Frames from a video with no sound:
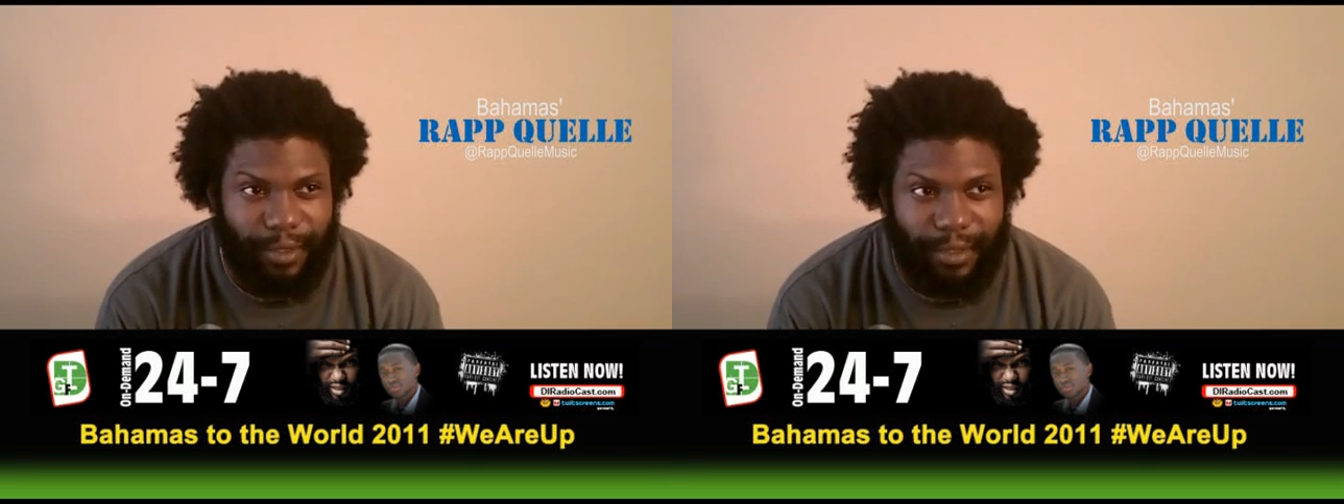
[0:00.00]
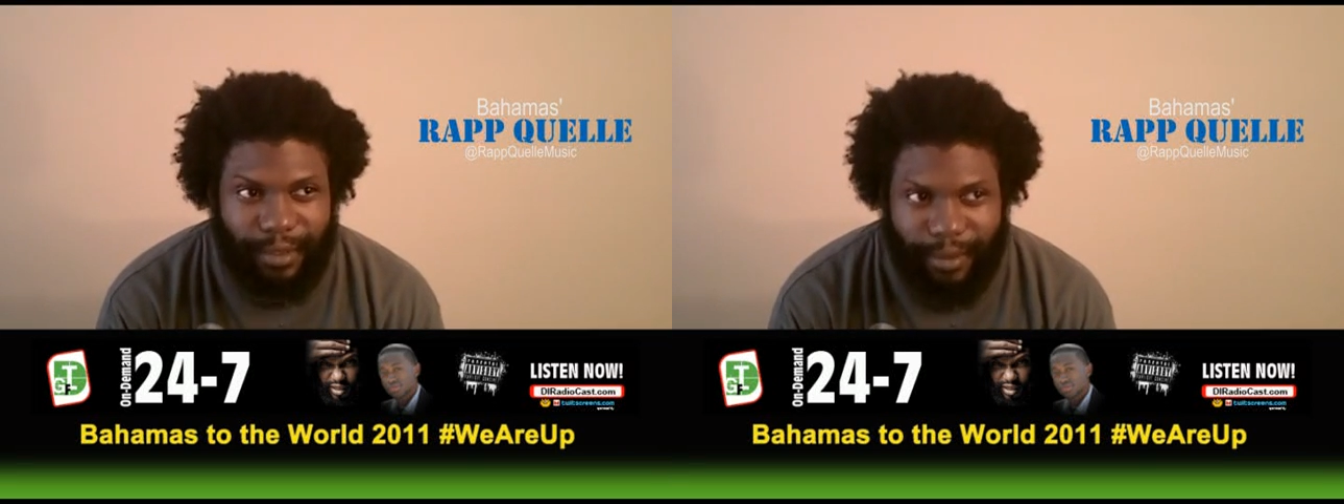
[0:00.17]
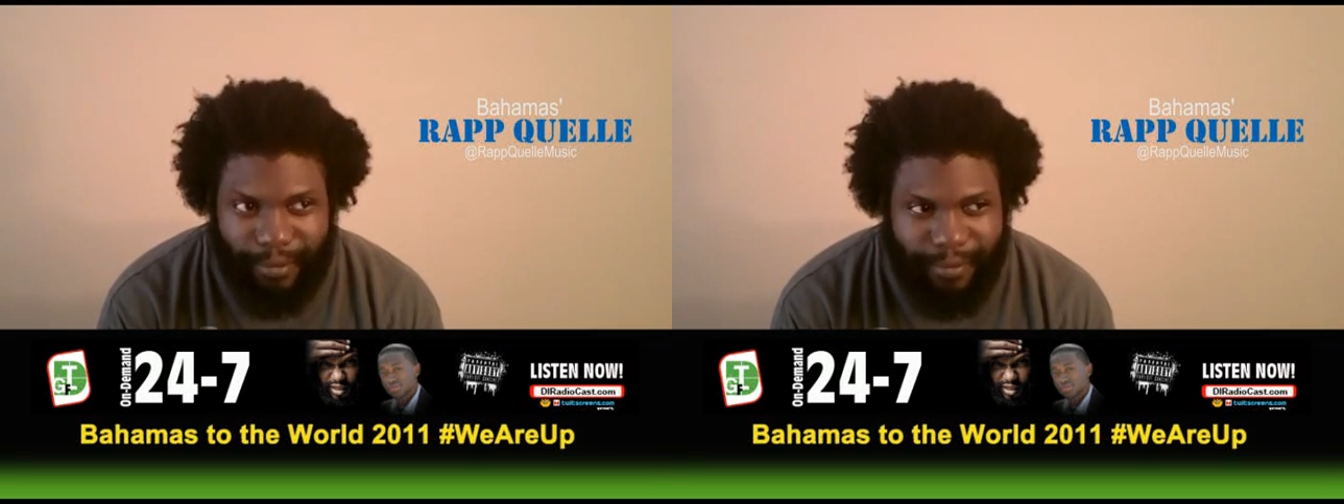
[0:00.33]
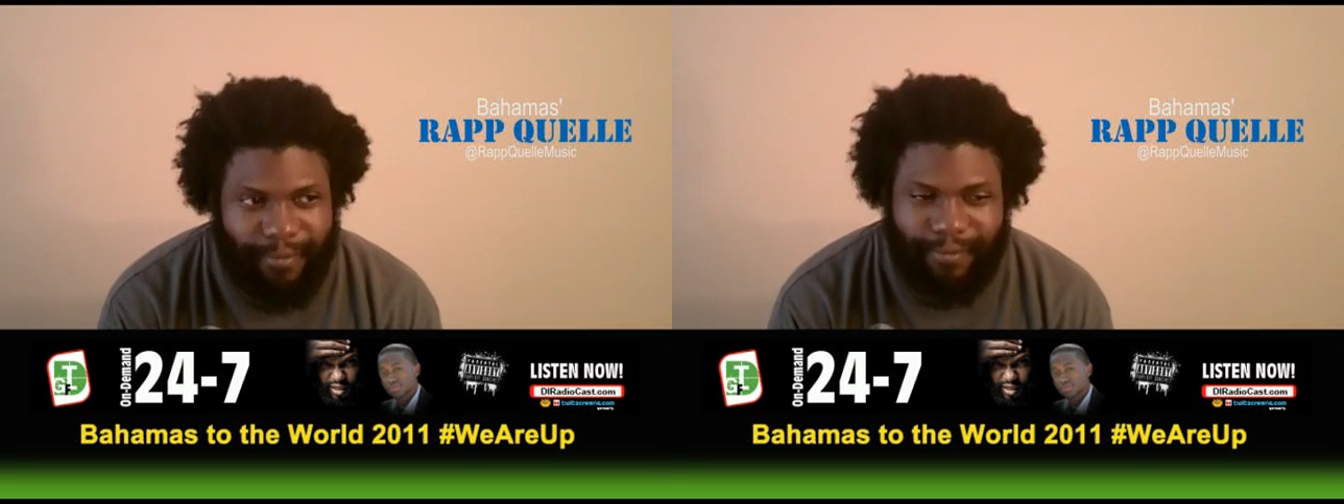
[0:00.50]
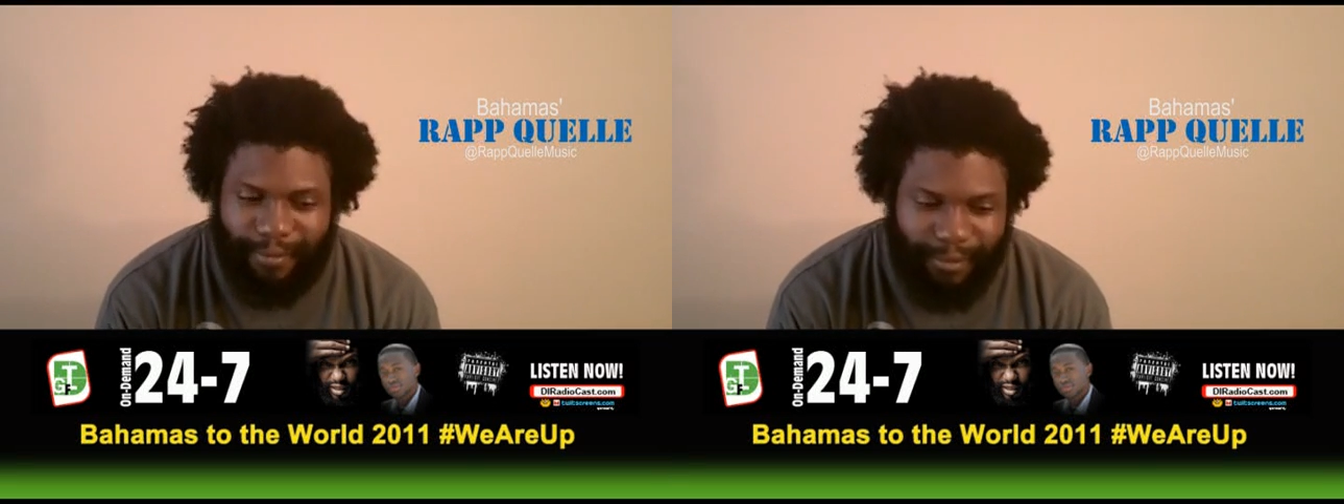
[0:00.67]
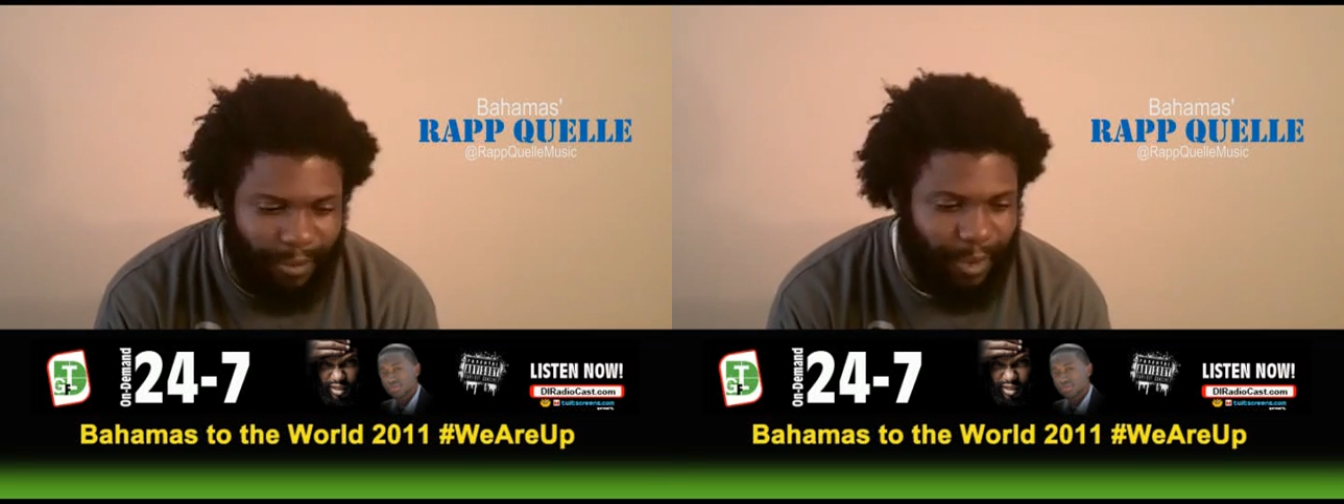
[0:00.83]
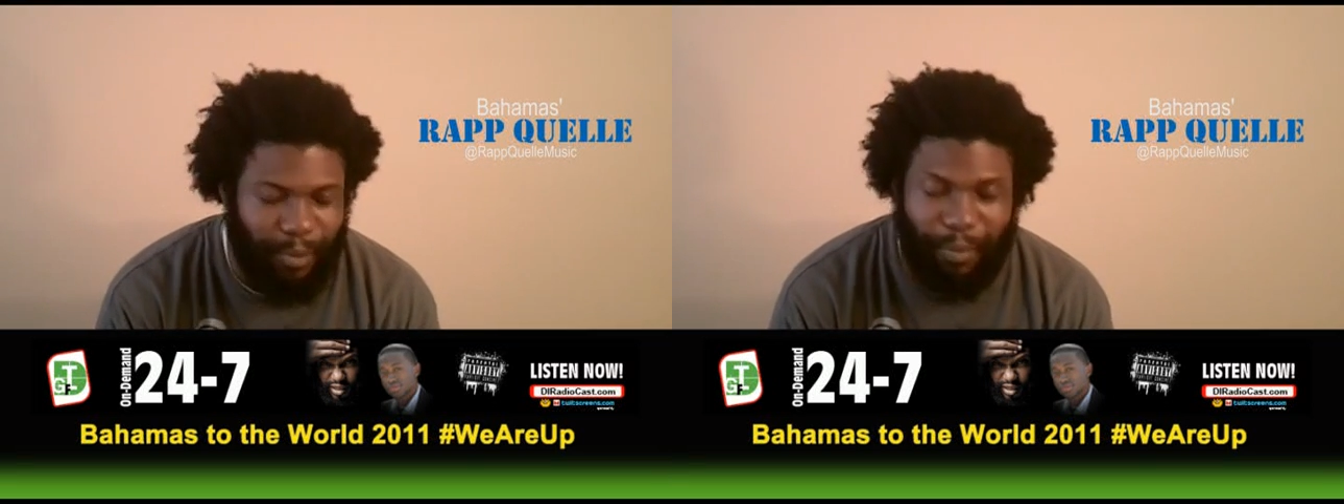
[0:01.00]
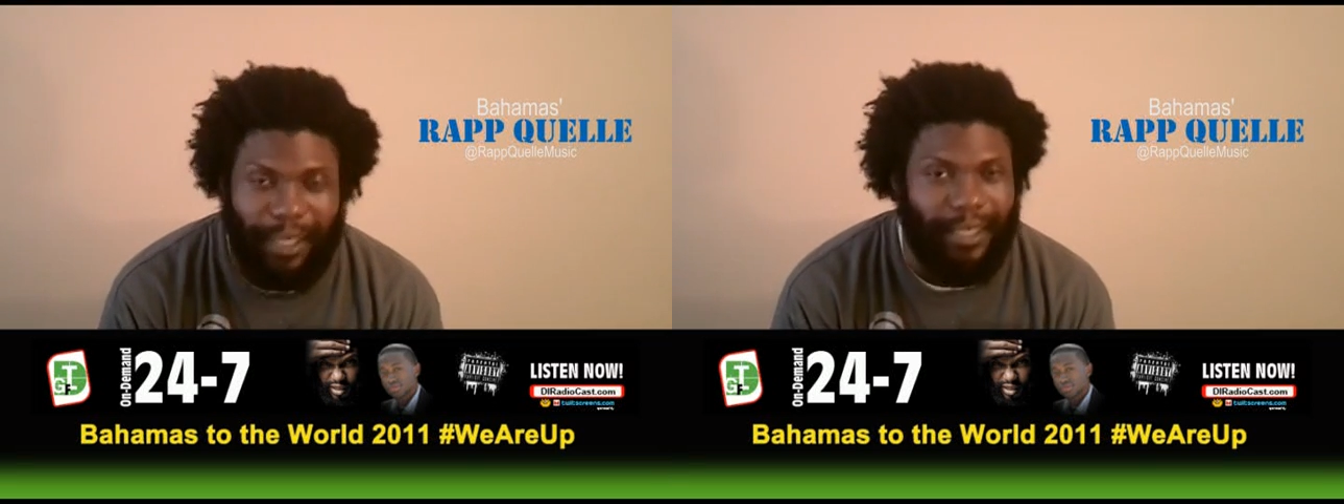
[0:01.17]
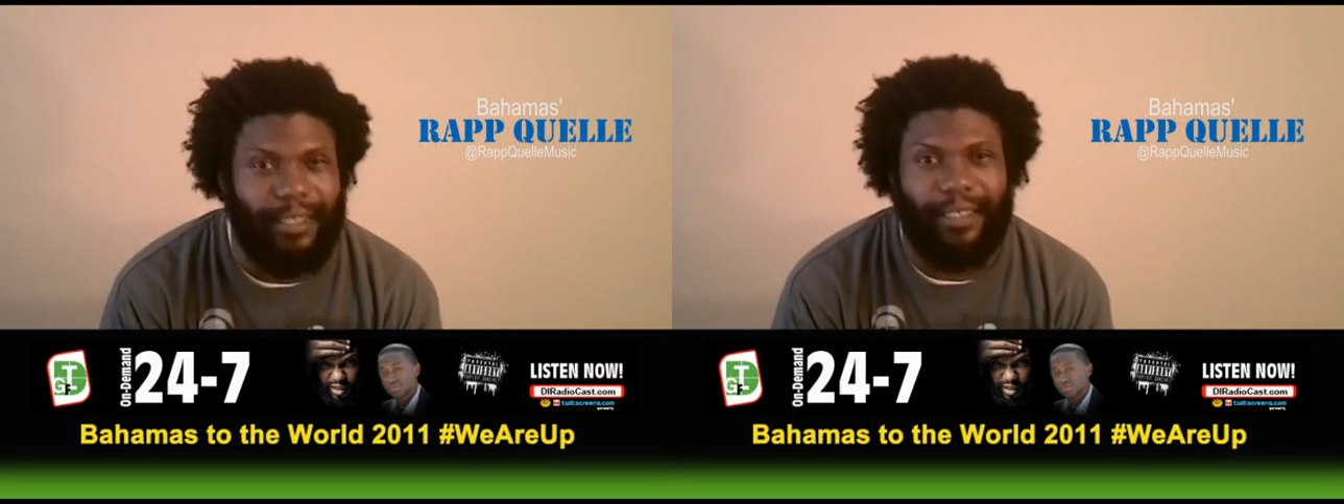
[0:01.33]
was
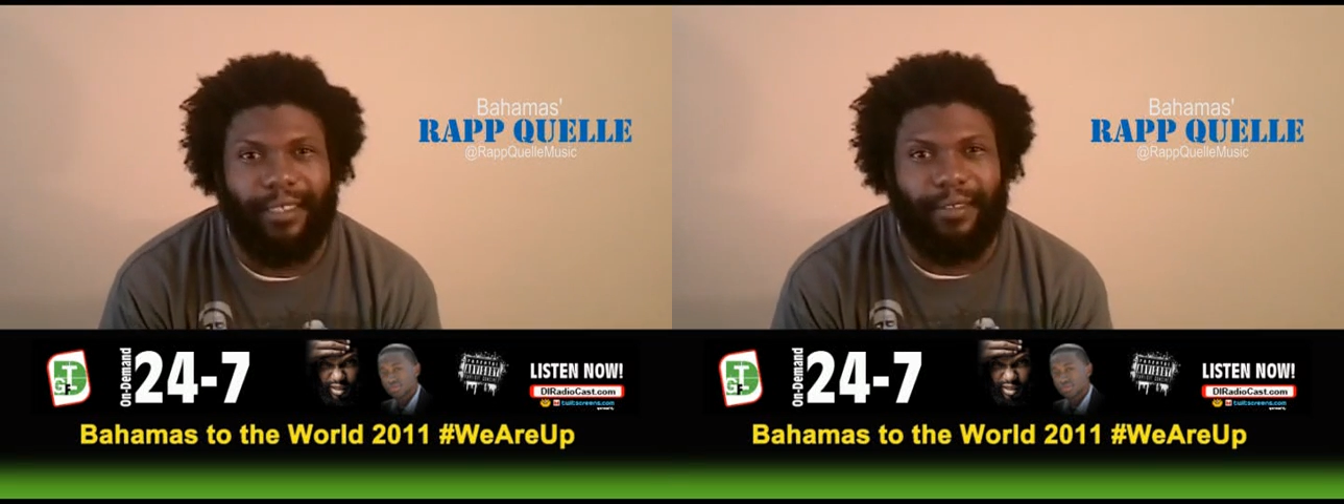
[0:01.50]
amazing.